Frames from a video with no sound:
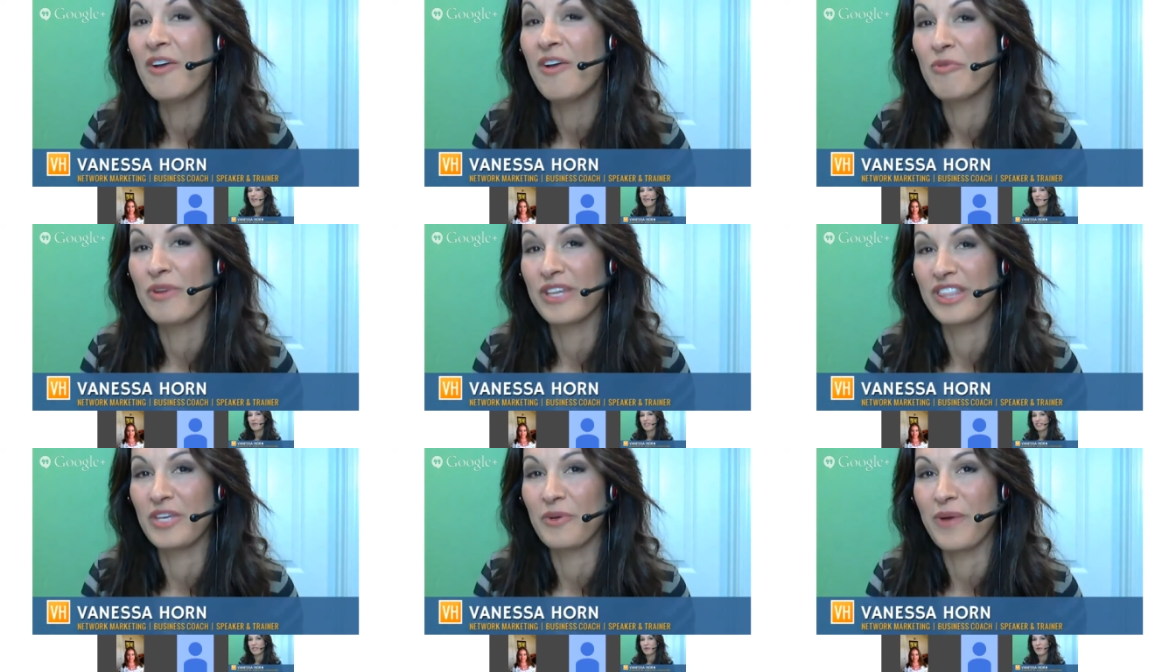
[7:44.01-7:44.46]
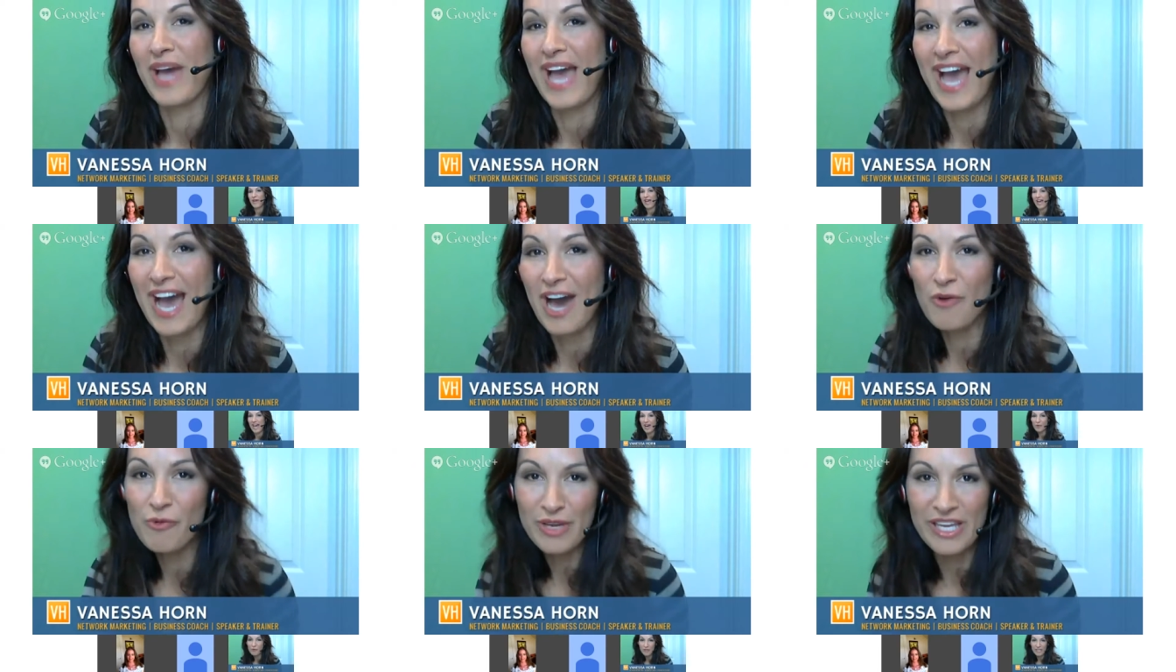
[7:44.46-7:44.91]
with you
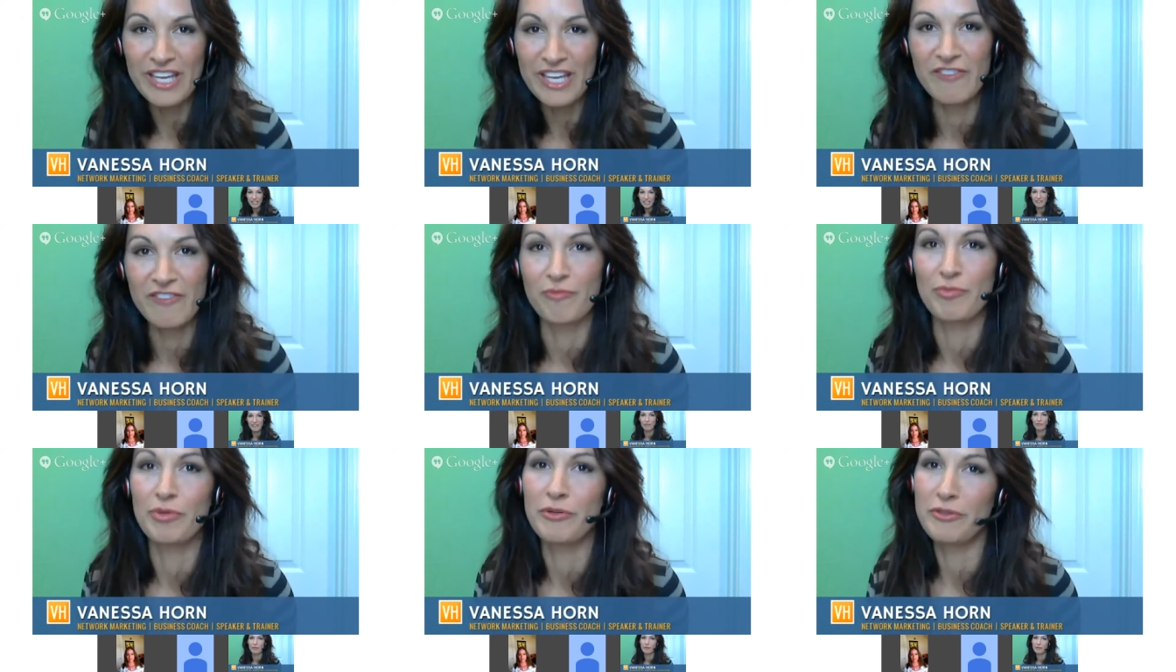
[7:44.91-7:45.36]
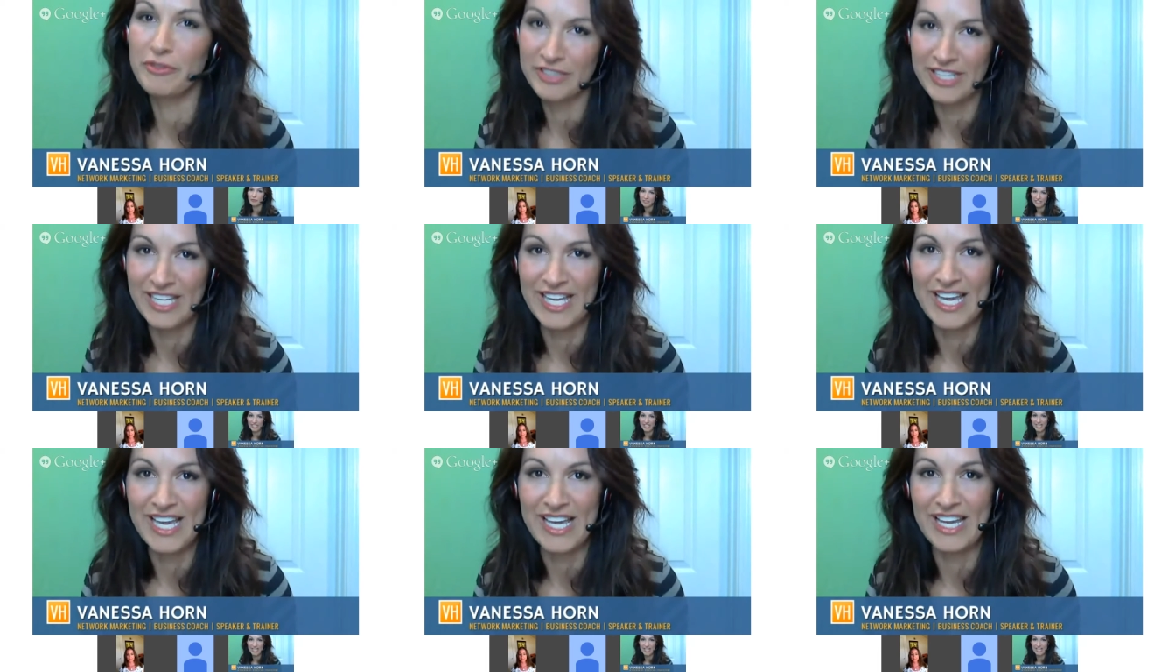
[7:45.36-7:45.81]
how we have
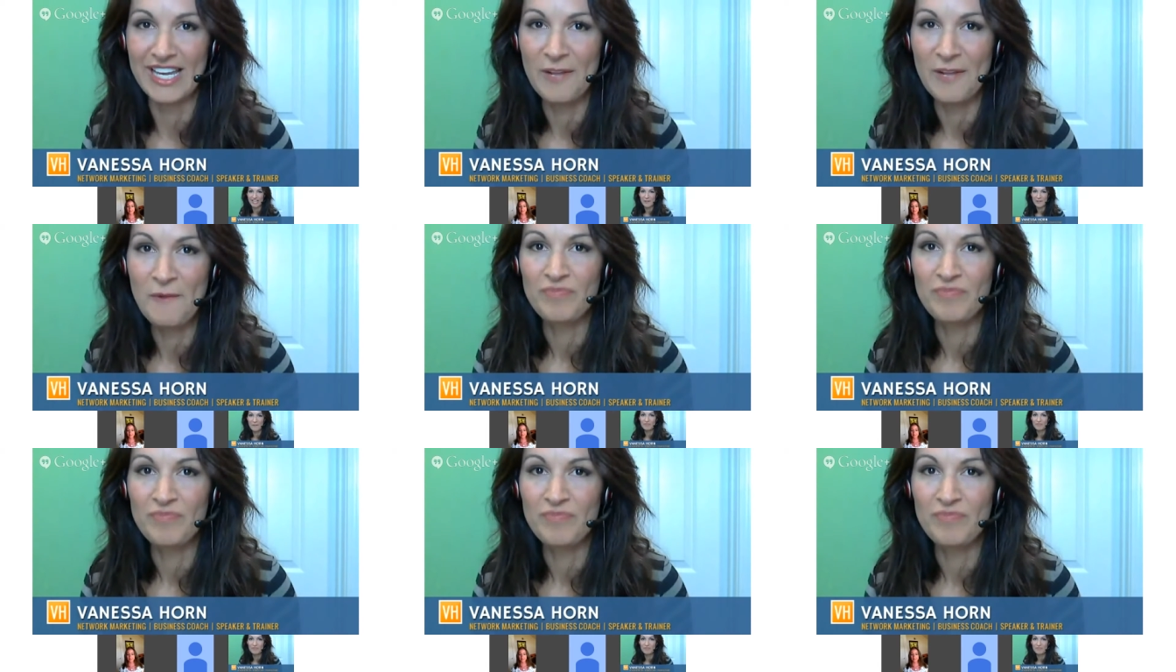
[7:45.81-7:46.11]
pulled in